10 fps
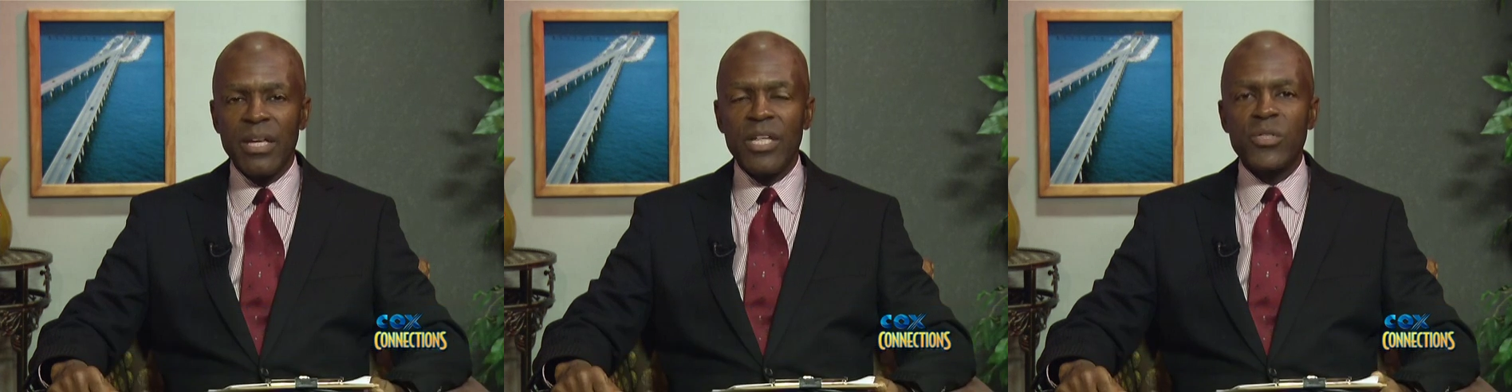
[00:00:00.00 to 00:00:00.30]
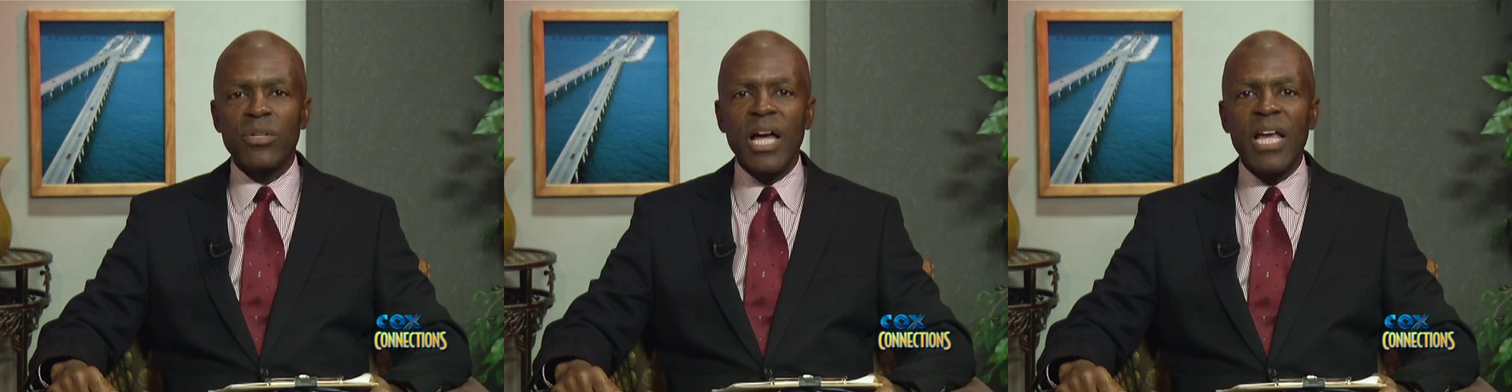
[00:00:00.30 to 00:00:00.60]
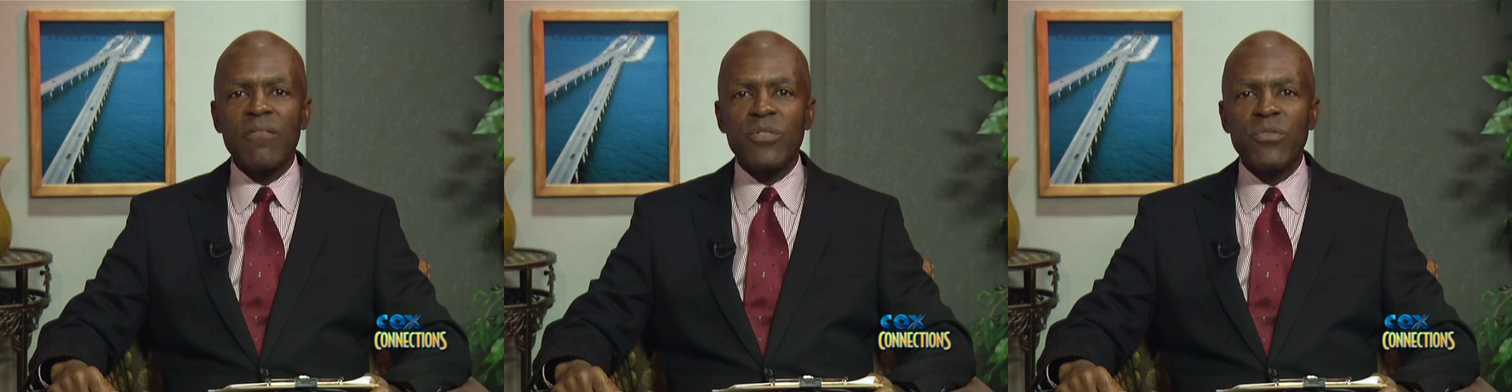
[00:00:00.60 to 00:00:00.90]
In
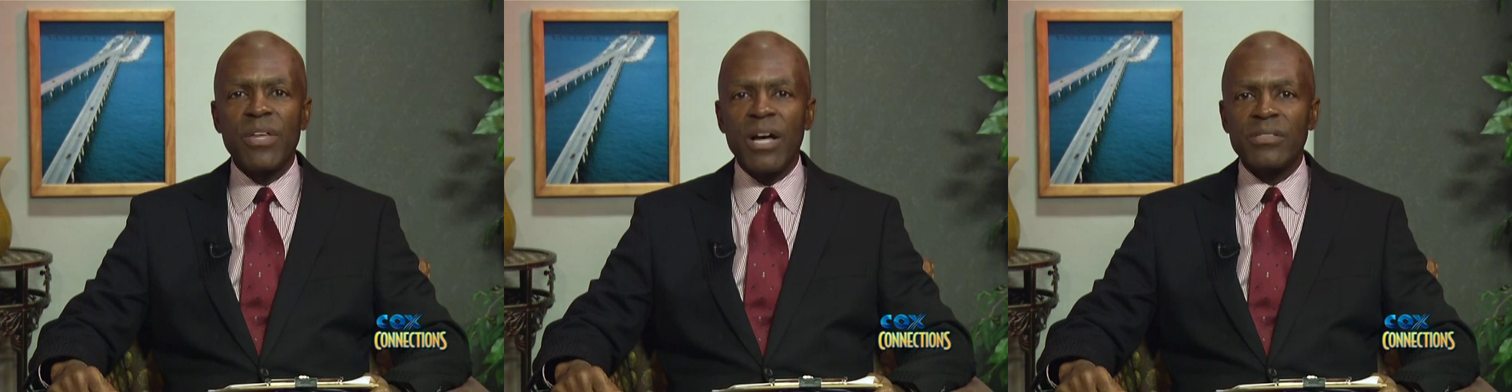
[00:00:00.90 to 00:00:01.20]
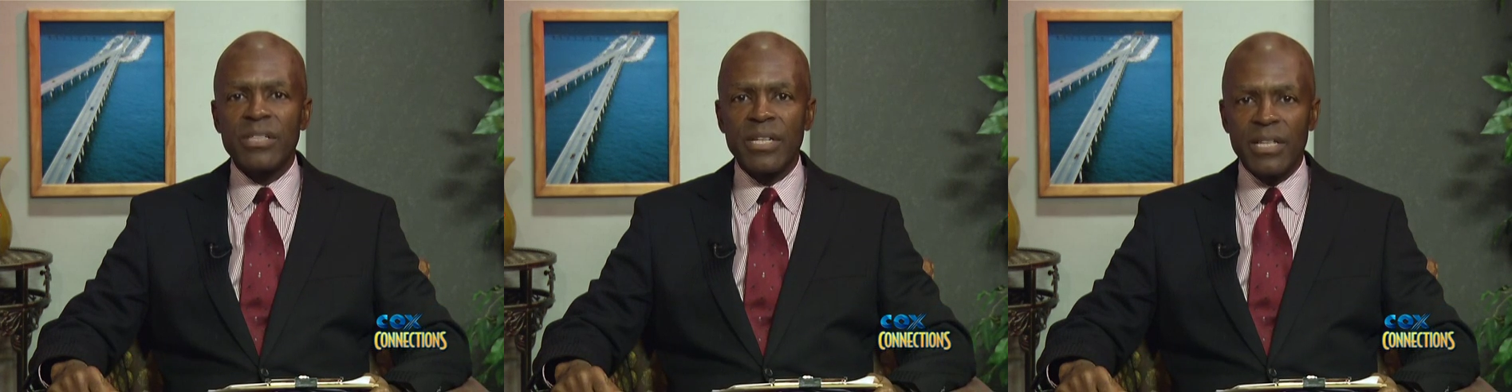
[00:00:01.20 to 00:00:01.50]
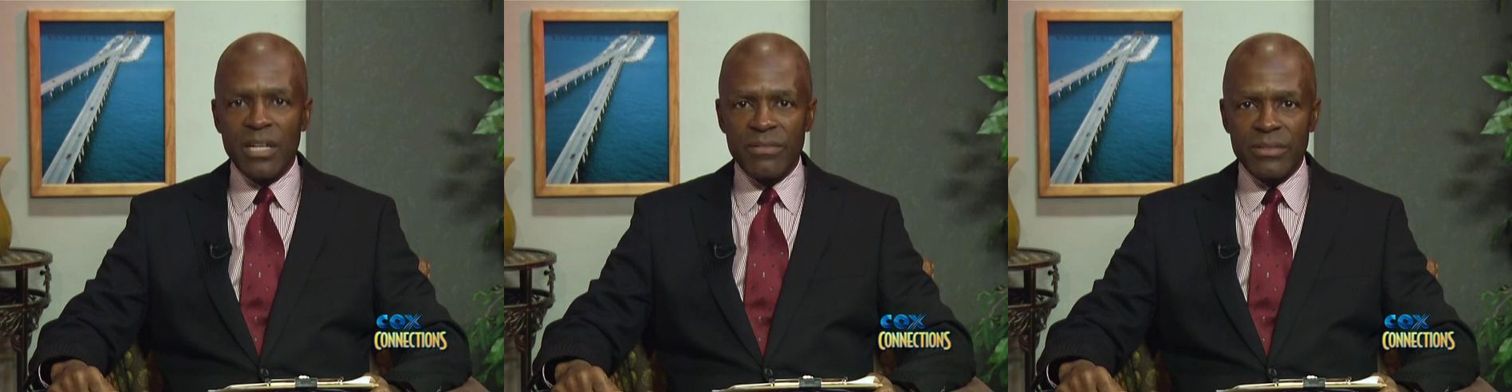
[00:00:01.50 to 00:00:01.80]
July of
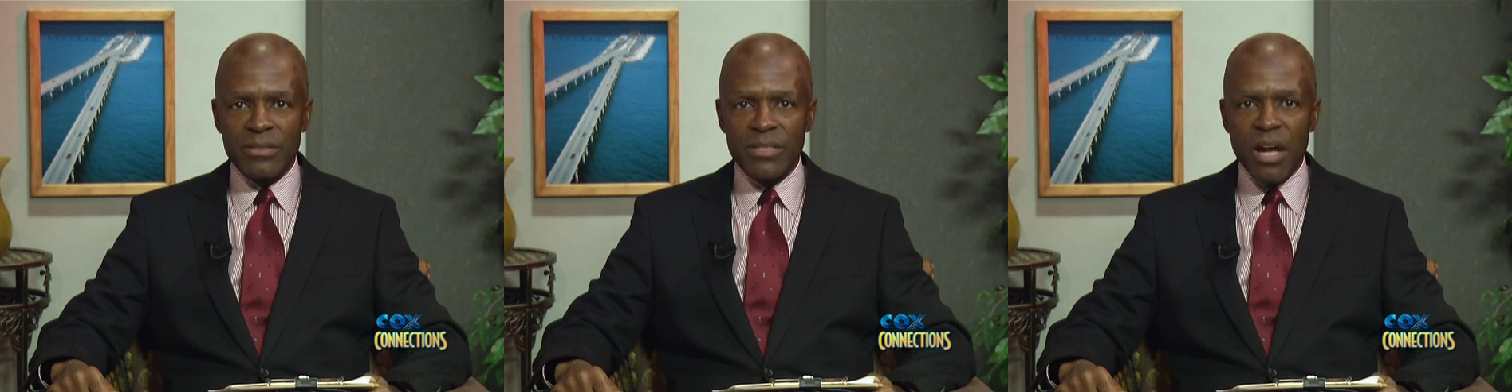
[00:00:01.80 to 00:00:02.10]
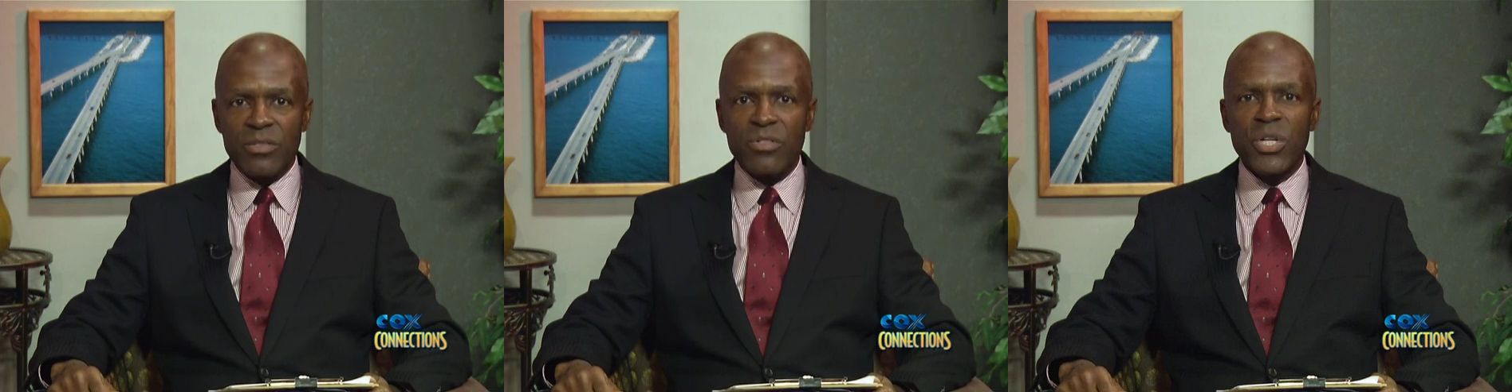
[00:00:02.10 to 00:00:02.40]
2011, Dr.